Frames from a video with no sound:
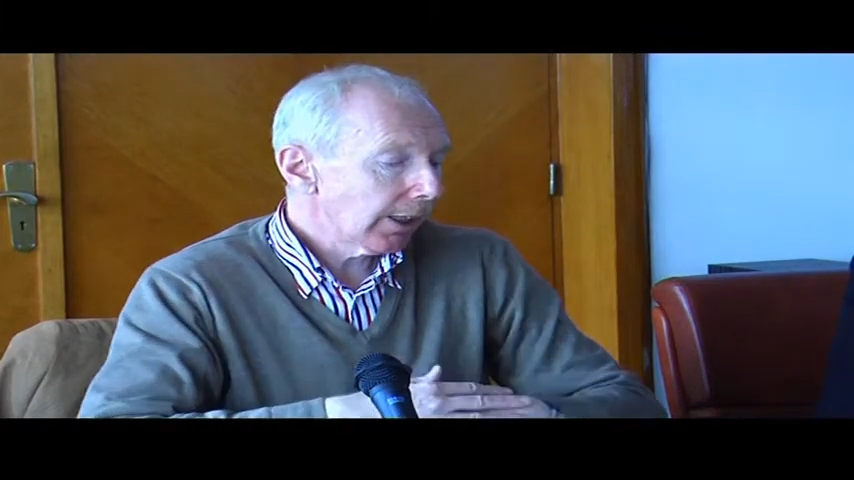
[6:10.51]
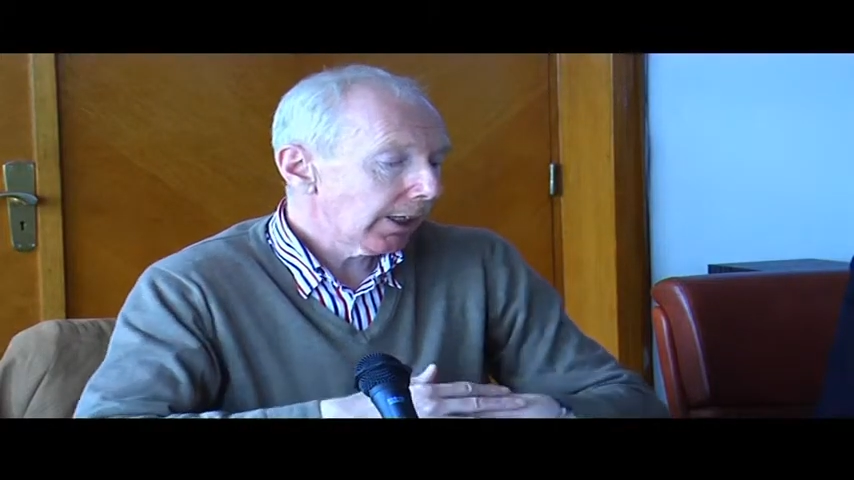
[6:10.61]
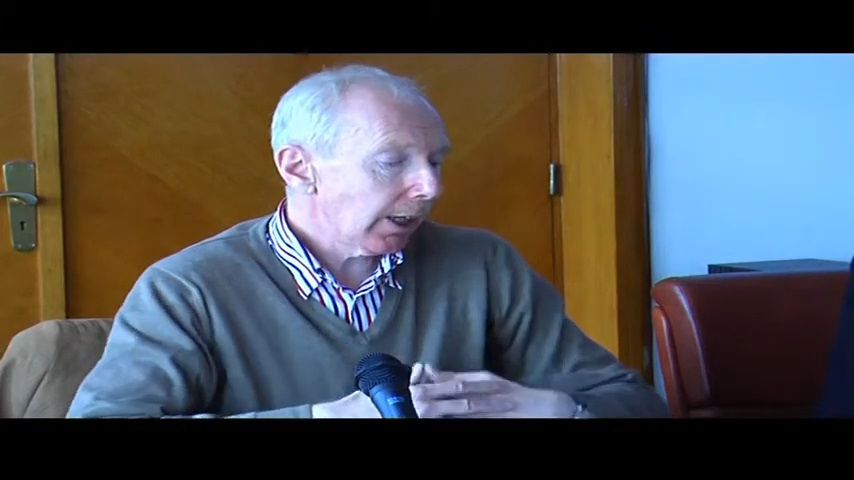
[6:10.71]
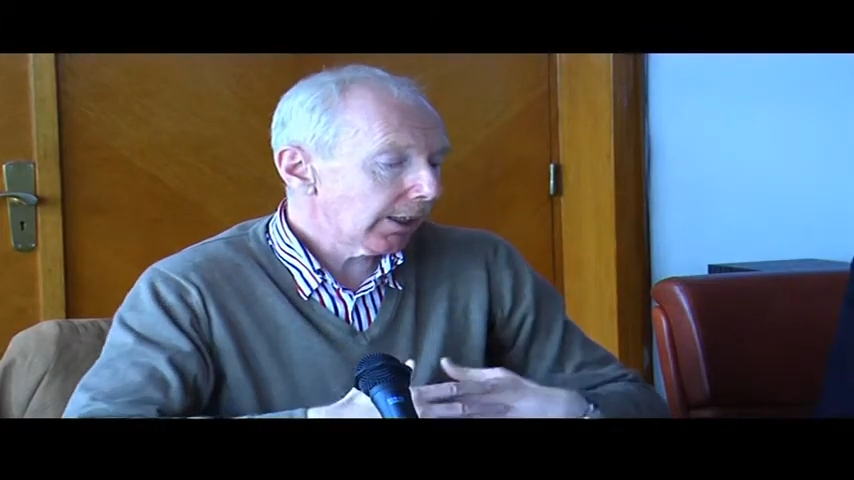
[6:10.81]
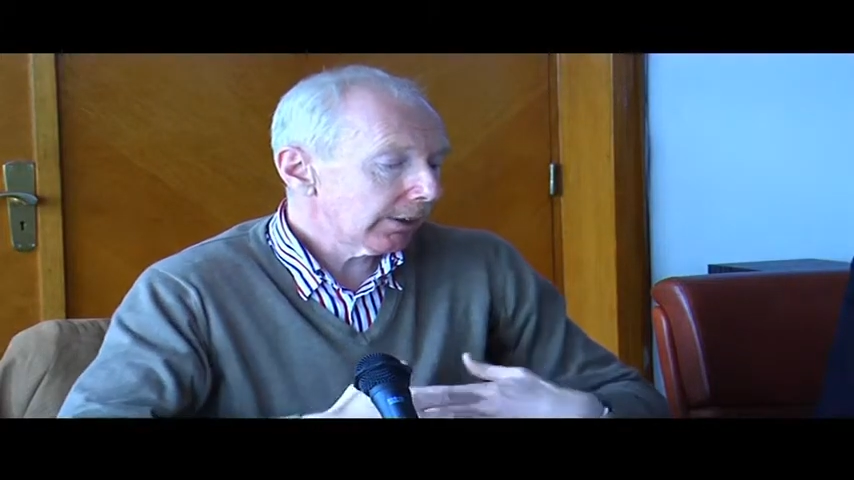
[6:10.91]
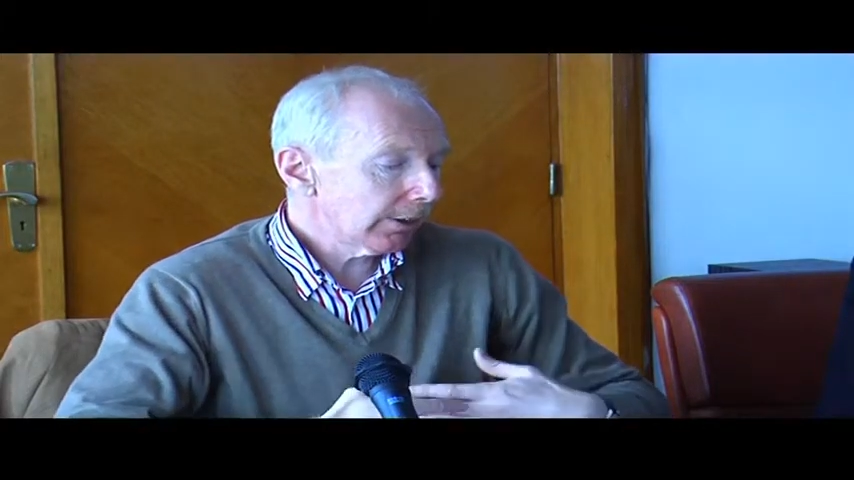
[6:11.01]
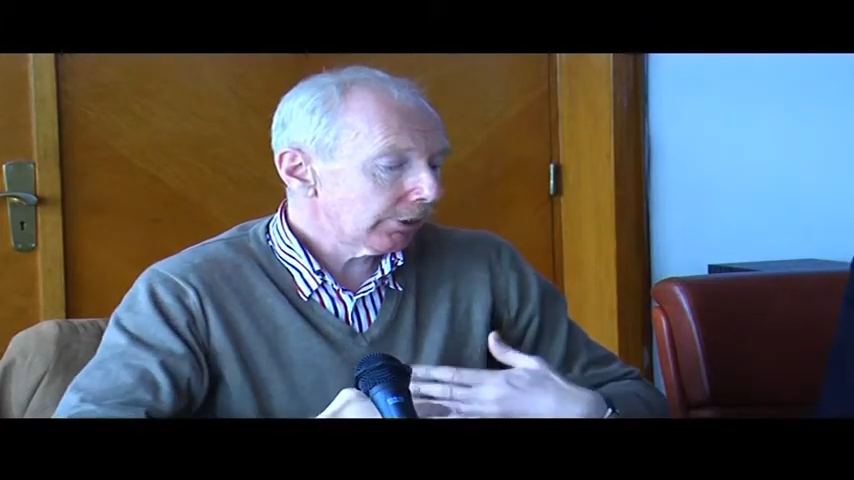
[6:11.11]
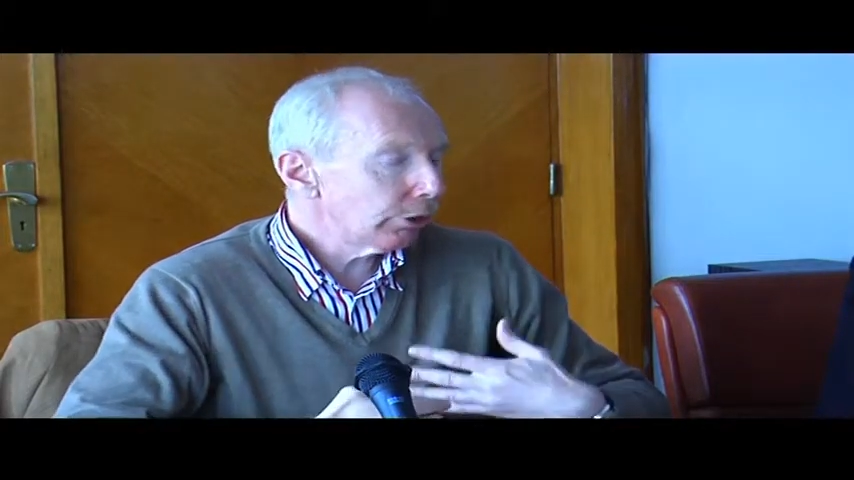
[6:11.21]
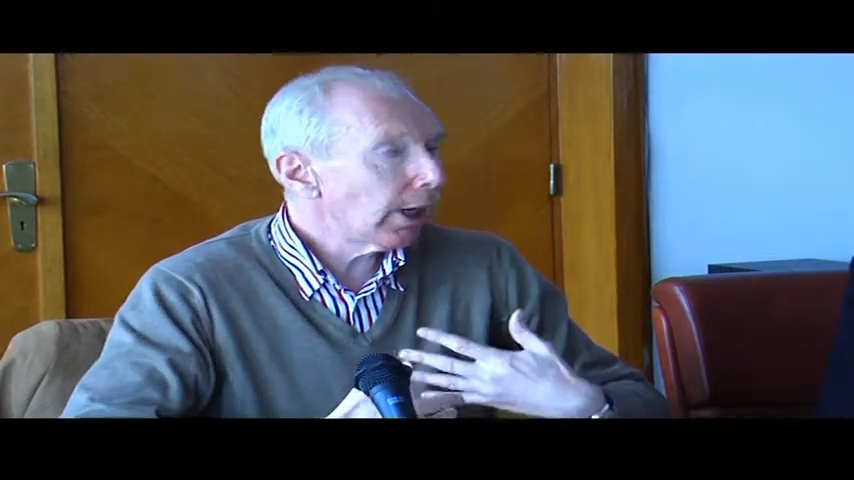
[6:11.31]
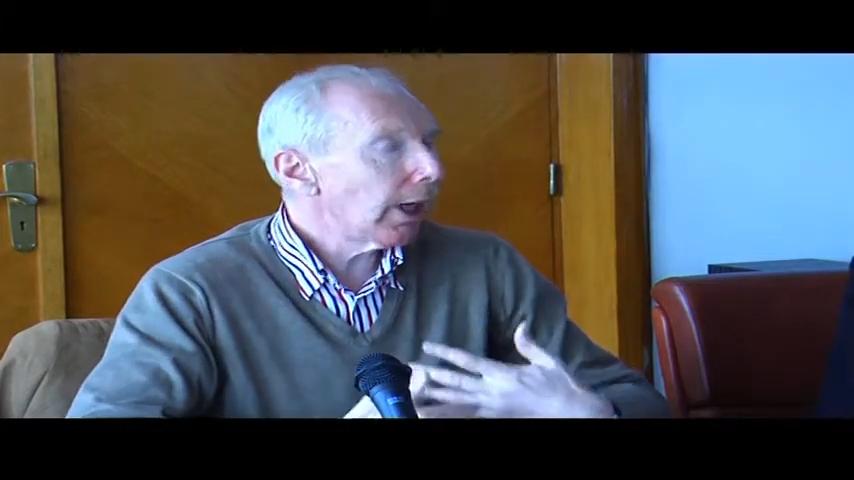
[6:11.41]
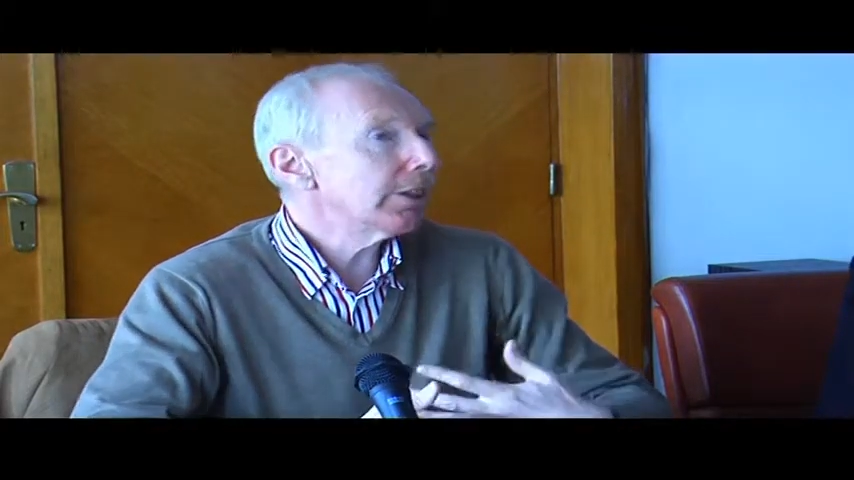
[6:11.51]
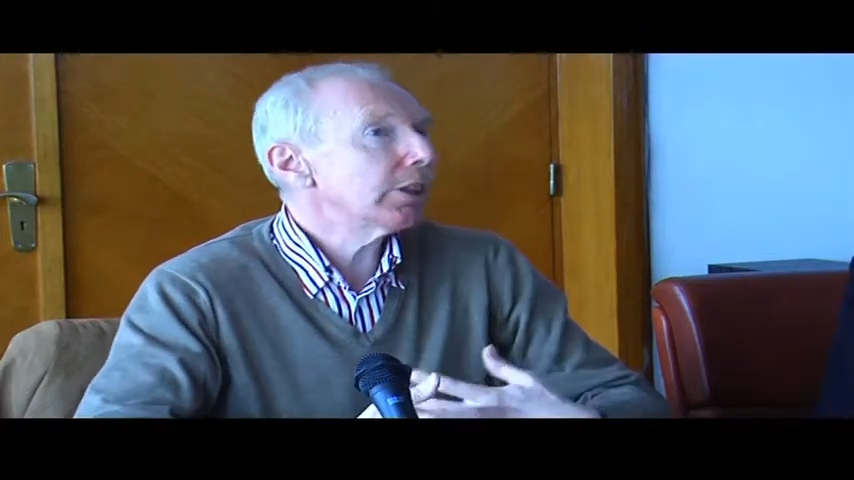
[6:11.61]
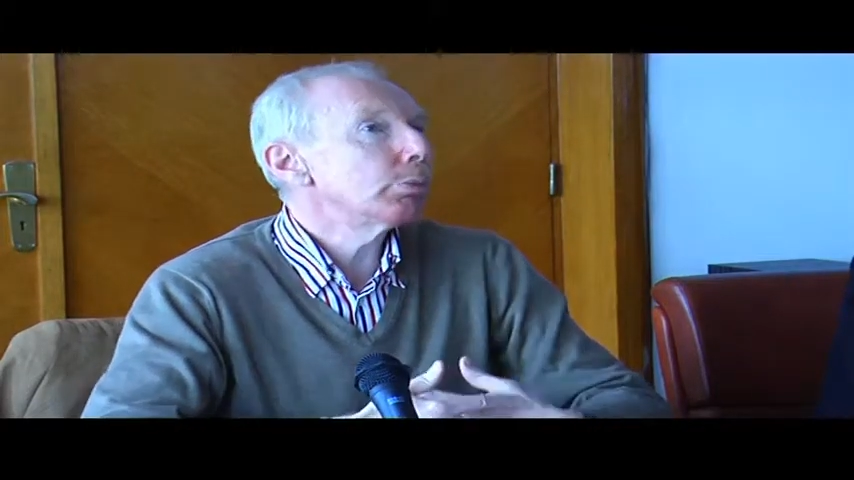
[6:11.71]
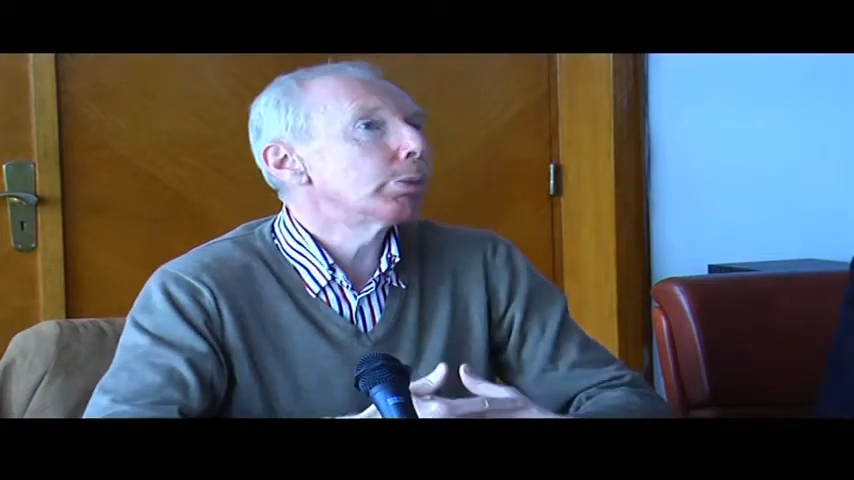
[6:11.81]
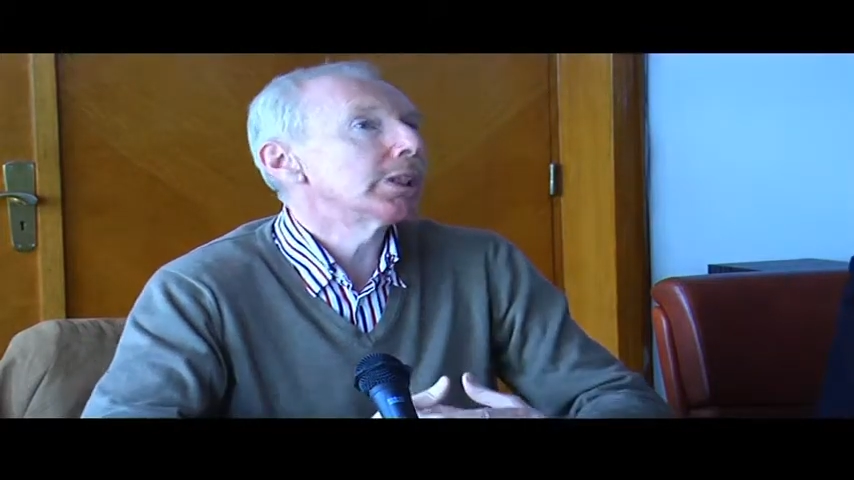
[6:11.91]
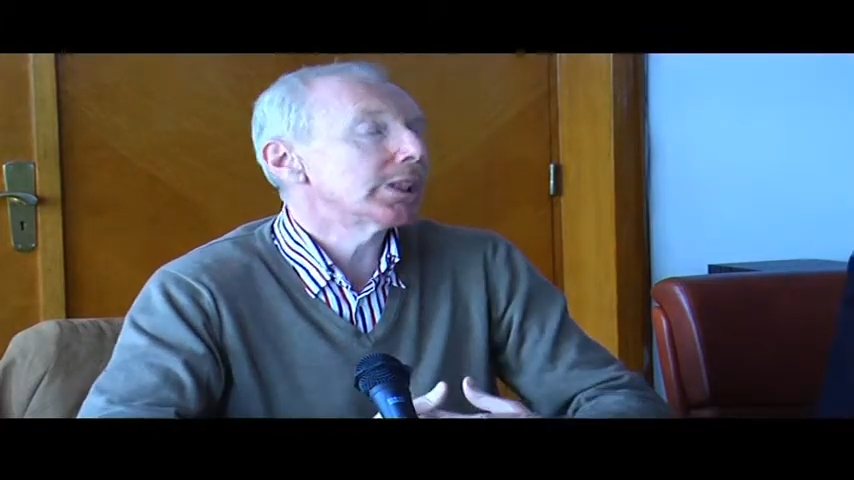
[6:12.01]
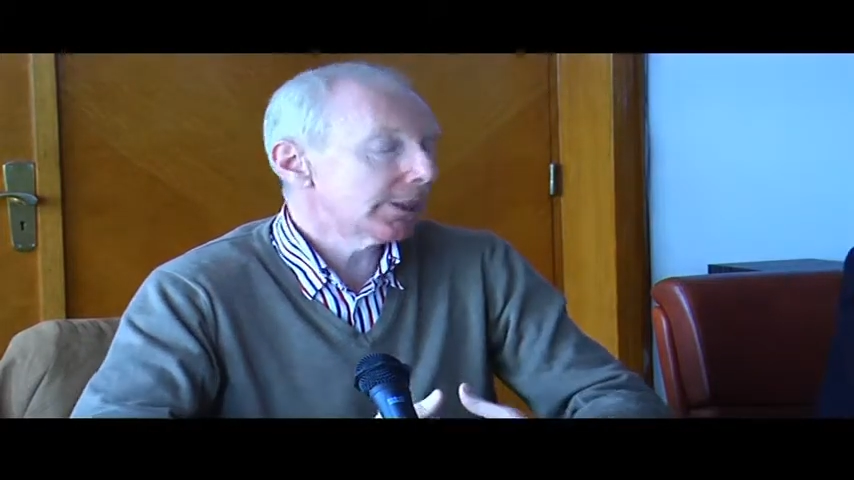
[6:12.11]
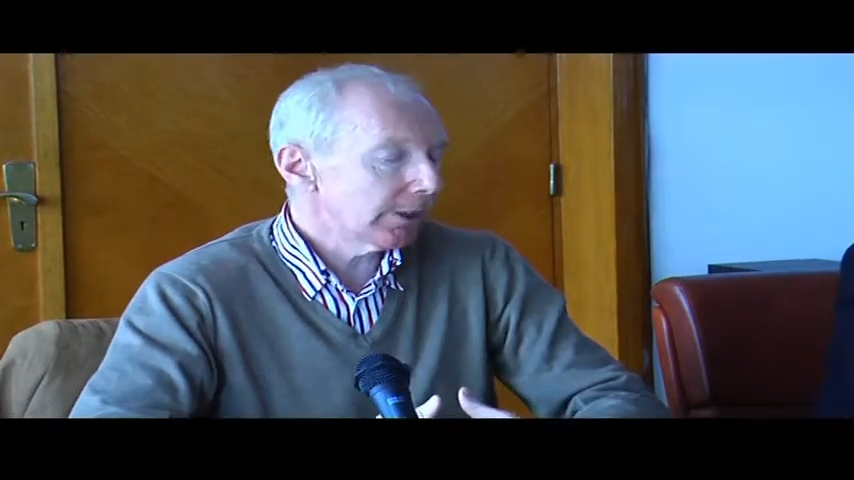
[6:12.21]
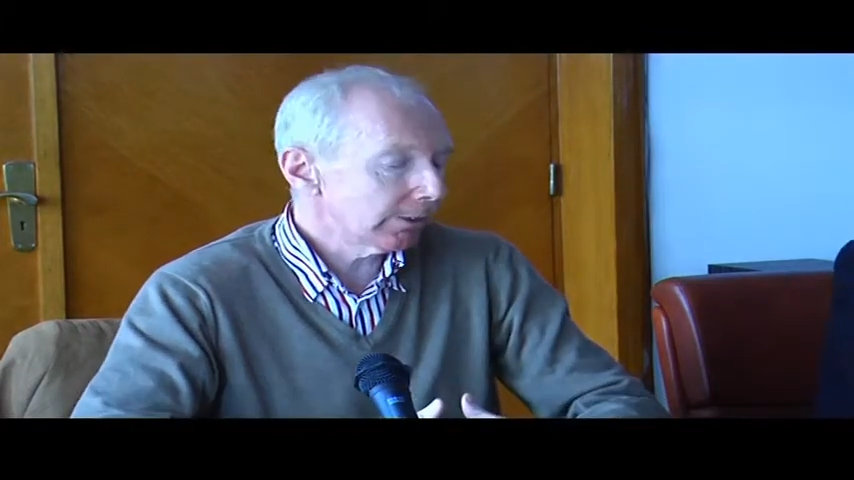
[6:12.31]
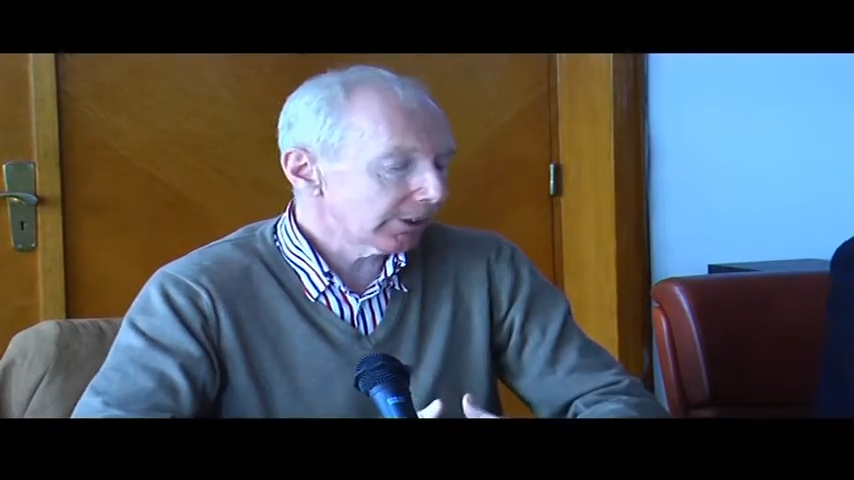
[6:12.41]
And you had the
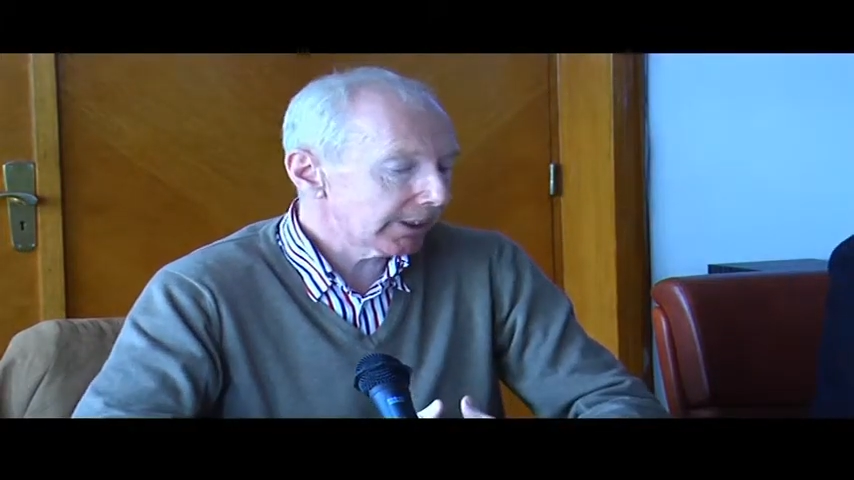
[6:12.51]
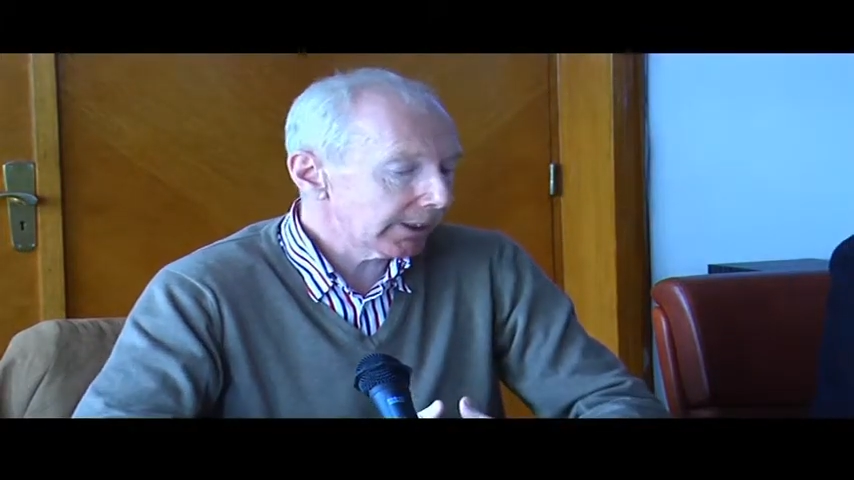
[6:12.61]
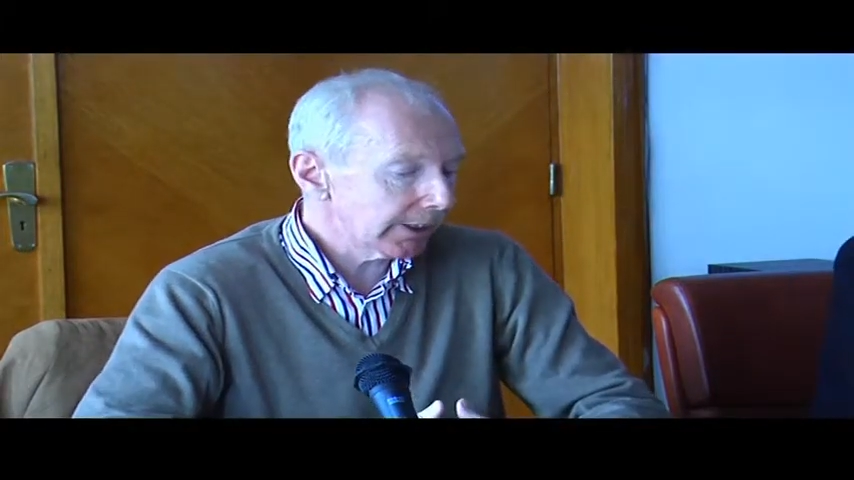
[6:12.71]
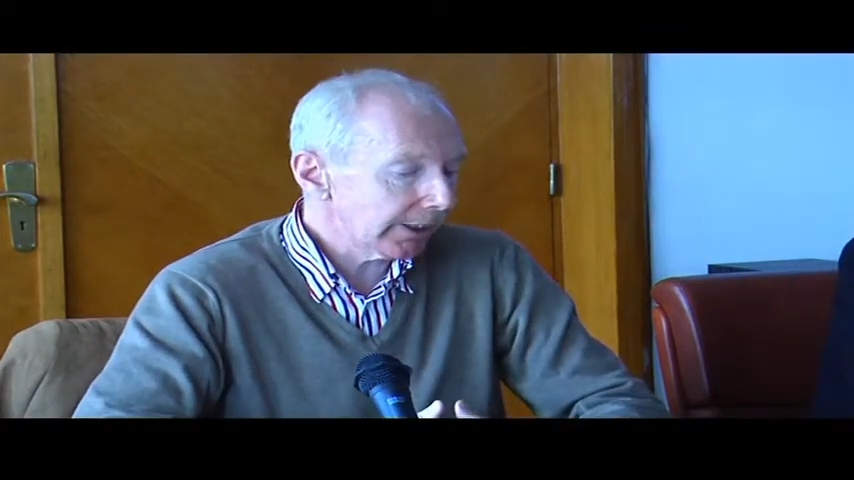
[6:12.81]
complicity of state